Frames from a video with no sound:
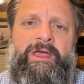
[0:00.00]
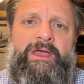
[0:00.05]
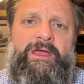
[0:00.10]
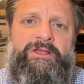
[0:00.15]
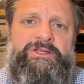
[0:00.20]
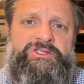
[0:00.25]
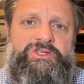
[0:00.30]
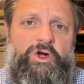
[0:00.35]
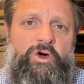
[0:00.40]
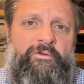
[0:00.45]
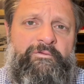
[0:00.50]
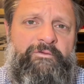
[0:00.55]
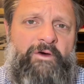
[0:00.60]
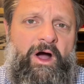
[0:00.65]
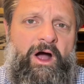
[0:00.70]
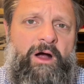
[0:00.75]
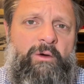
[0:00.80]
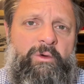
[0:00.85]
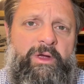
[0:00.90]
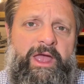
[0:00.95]
So
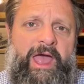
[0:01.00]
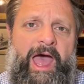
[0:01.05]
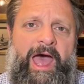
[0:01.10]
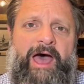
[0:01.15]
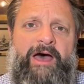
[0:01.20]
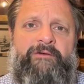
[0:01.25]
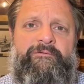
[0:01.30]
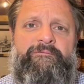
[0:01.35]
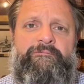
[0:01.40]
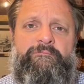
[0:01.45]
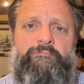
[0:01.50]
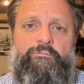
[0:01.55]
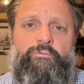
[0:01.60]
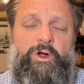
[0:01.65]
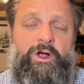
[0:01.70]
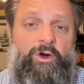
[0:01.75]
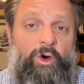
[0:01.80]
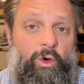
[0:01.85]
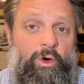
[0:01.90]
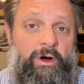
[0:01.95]
far, we have
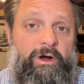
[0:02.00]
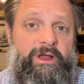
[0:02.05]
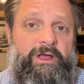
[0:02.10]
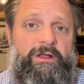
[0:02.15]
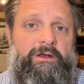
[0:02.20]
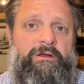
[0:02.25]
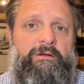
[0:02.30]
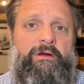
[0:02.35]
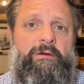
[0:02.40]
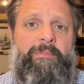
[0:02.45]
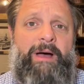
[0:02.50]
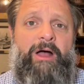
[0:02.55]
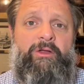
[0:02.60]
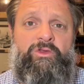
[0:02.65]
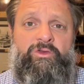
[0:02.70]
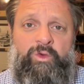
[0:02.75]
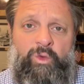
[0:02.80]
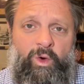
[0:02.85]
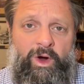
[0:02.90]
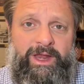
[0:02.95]
recorded about
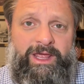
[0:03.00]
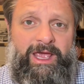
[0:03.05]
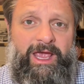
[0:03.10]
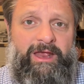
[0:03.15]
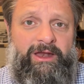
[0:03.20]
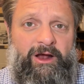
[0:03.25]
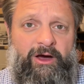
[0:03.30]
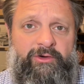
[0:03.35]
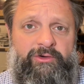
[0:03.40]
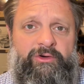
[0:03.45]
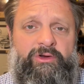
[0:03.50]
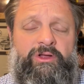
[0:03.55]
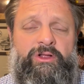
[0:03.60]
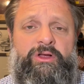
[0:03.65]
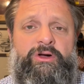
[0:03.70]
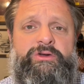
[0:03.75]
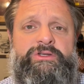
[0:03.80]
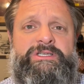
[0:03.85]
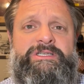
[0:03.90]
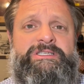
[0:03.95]
2,800
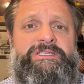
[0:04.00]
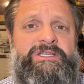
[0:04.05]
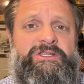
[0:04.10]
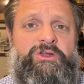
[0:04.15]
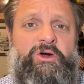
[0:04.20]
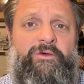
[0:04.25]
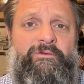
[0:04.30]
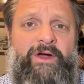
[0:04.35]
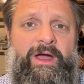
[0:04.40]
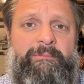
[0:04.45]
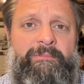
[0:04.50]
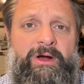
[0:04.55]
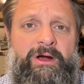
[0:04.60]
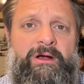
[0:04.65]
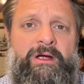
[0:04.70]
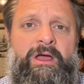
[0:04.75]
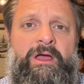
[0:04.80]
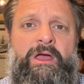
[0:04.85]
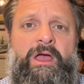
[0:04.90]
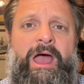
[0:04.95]
closings in
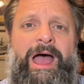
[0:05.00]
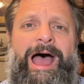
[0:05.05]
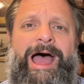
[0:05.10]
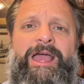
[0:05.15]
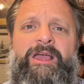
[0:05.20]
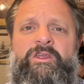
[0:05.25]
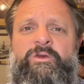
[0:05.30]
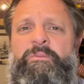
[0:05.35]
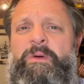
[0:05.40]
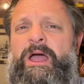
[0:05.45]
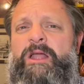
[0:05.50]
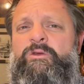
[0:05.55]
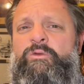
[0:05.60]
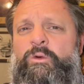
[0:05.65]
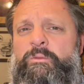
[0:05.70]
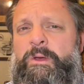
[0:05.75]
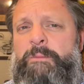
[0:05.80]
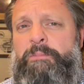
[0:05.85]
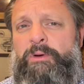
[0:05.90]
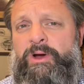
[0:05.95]
November. I expect we'll
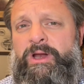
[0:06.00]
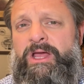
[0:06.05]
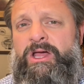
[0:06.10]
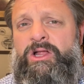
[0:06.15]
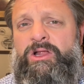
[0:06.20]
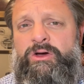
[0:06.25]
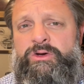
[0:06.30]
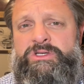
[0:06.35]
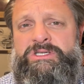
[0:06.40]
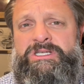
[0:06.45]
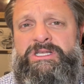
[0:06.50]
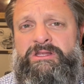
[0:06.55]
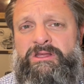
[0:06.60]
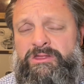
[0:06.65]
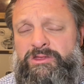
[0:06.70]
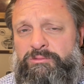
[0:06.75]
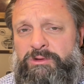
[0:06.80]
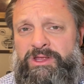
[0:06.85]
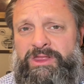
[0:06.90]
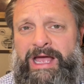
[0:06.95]
be pretty close to the
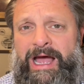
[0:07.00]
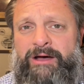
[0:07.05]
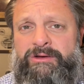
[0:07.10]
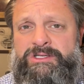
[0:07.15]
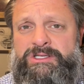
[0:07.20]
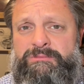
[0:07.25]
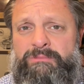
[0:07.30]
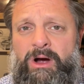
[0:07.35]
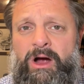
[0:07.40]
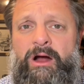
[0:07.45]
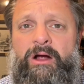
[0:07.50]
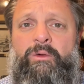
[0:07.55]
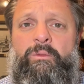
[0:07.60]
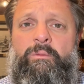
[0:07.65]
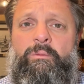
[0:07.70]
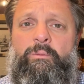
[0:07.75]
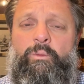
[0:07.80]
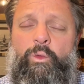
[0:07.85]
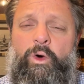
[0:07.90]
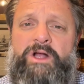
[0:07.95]
3,000 mark
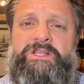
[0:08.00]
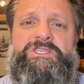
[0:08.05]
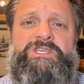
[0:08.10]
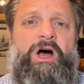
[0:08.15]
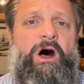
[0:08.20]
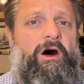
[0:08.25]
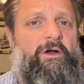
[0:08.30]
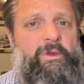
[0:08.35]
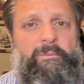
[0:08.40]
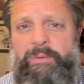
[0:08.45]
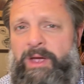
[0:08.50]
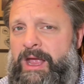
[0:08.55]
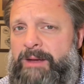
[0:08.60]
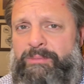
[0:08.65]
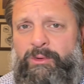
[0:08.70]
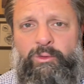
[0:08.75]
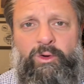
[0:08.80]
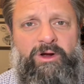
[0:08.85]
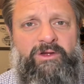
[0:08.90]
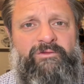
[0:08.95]
once all the
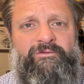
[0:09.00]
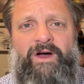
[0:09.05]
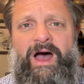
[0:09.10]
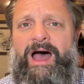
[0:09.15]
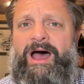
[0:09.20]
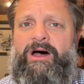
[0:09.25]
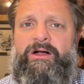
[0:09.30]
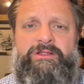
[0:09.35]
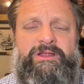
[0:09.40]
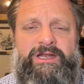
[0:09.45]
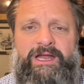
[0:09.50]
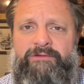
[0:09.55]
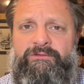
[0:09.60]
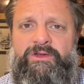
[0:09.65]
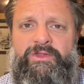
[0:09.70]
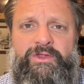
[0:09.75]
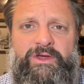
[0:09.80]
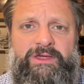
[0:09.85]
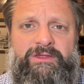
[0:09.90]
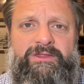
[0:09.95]
paperwork's filed and
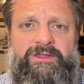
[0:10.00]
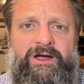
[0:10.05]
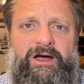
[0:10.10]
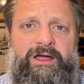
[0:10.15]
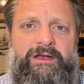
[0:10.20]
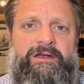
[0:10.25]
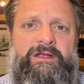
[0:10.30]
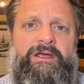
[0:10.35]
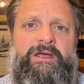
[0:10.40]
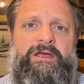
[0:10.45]
everything's done.